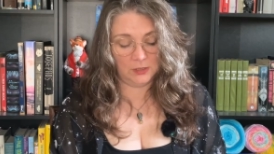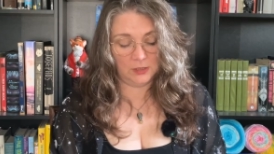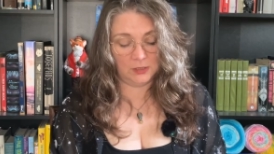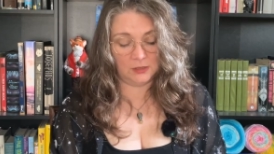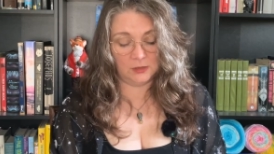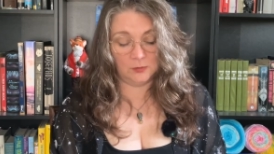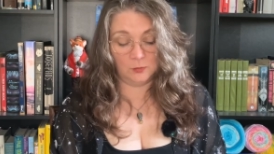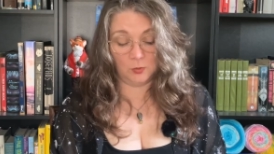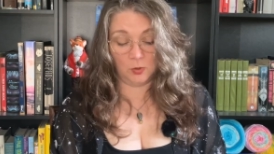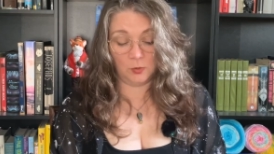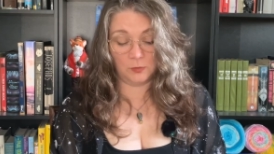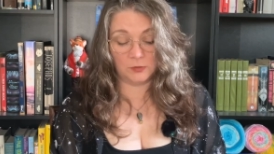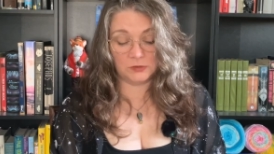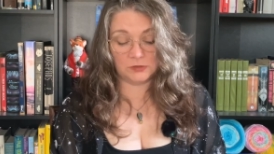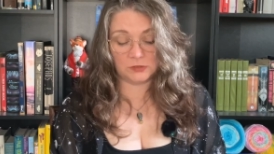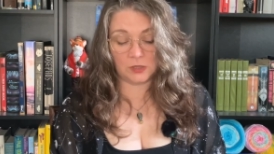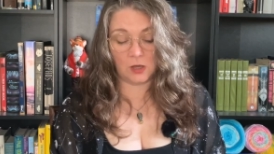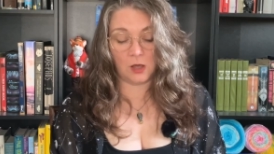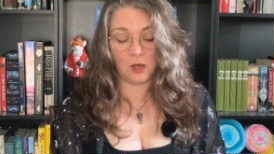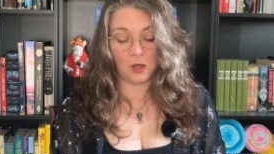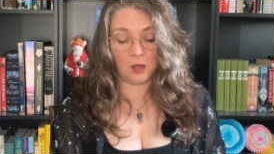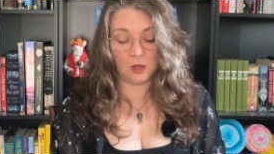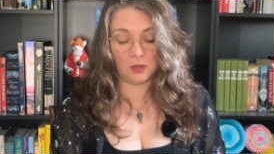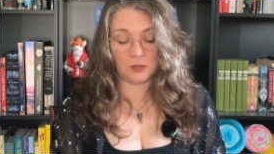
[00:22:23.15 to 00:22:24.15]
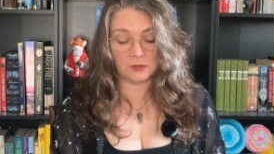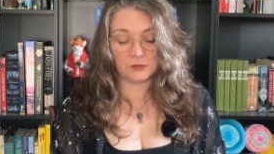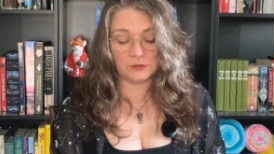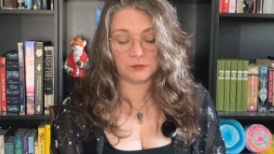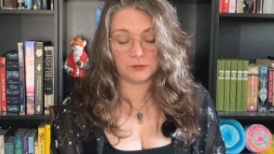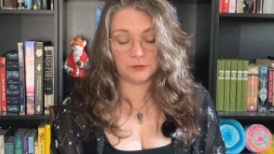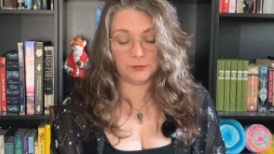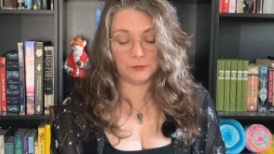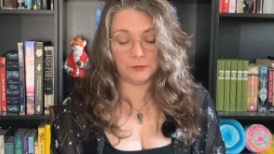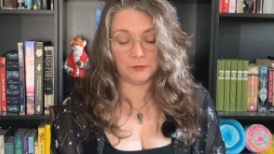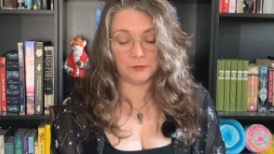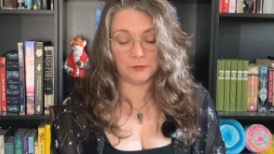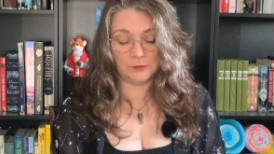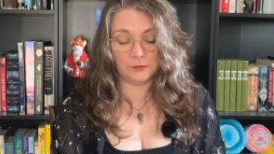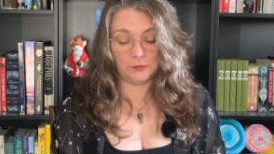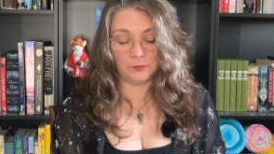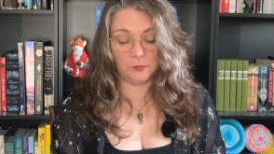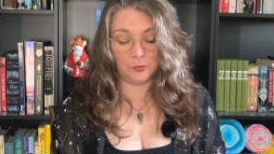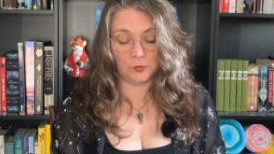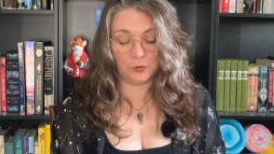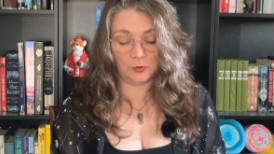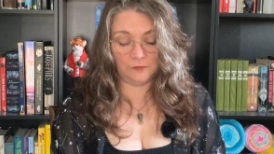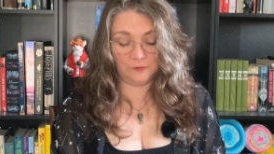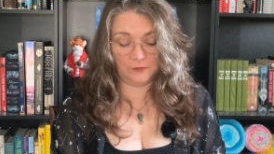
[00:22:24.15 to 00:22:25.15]
And the more we talked, the
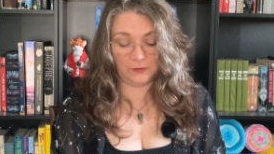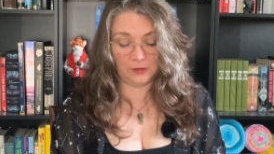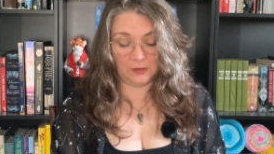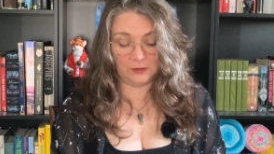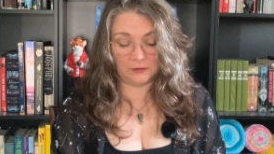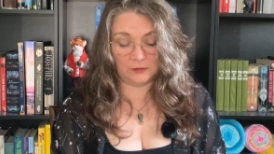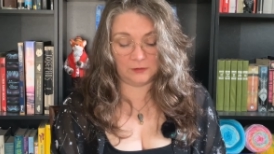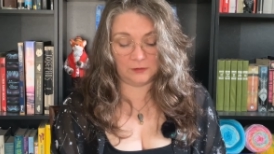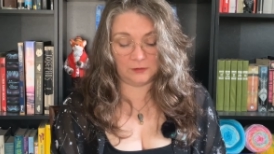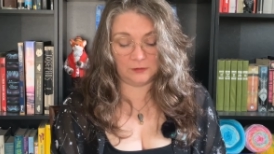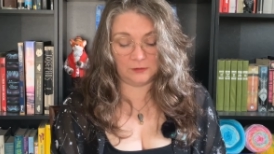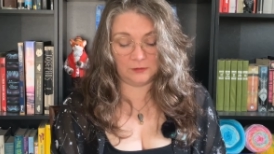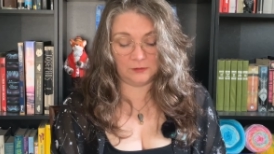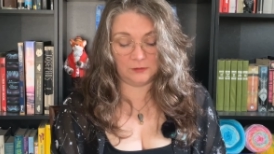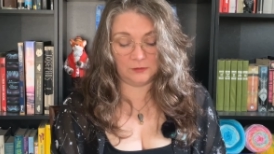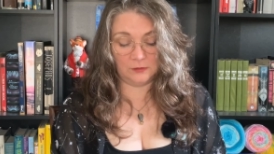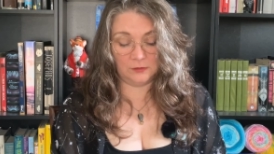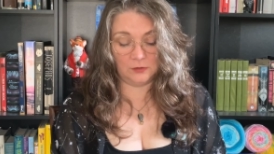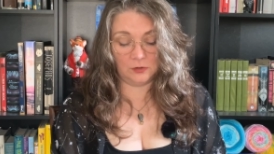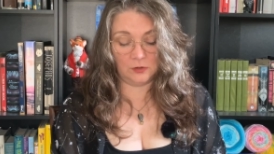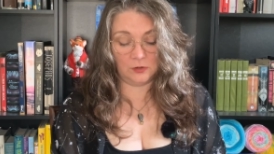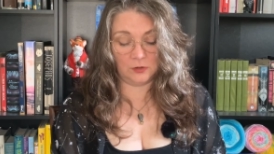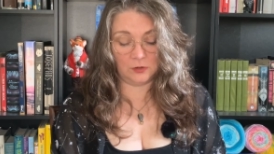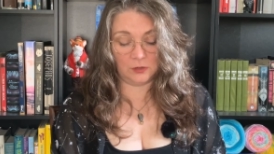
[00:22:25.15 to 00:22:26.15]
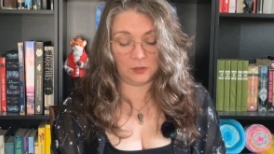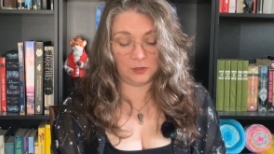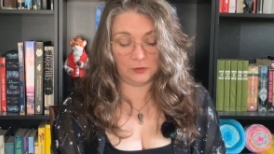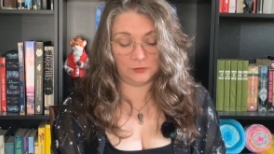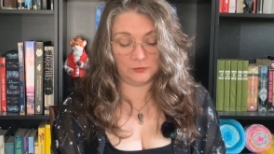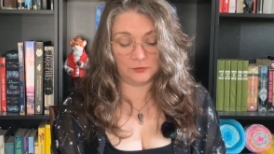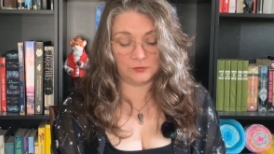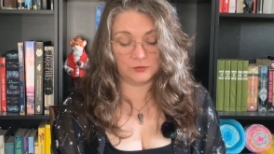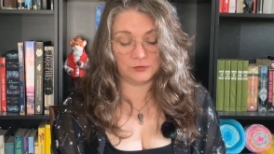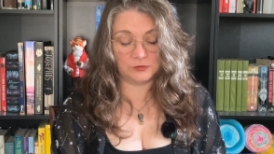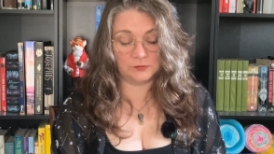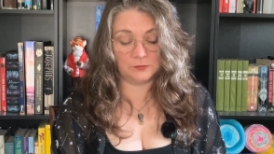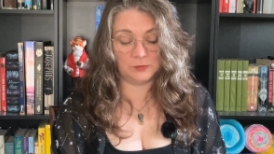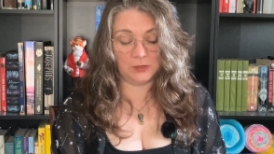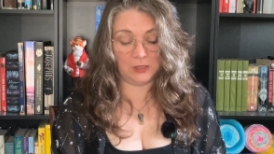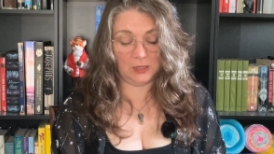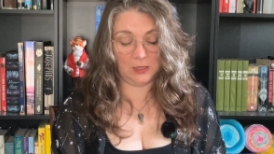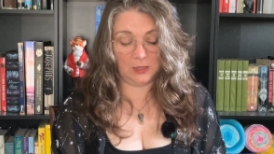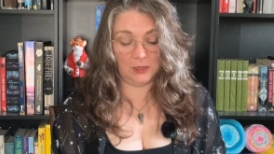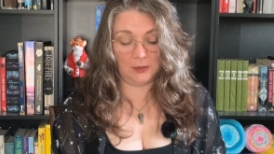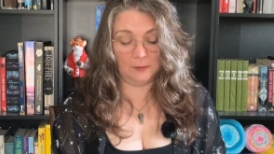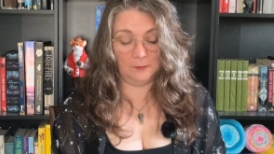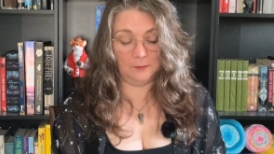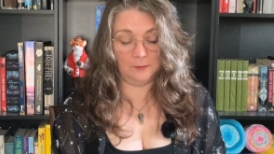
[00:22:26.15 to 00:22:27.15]
more faded her colors
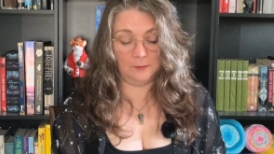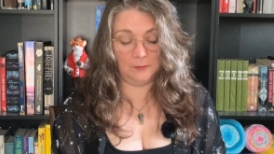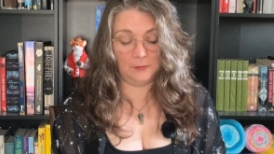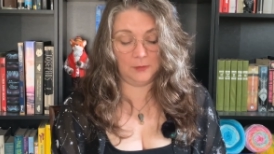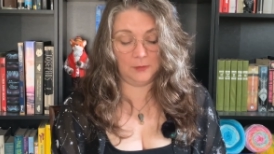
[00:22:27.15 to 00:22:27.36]
became.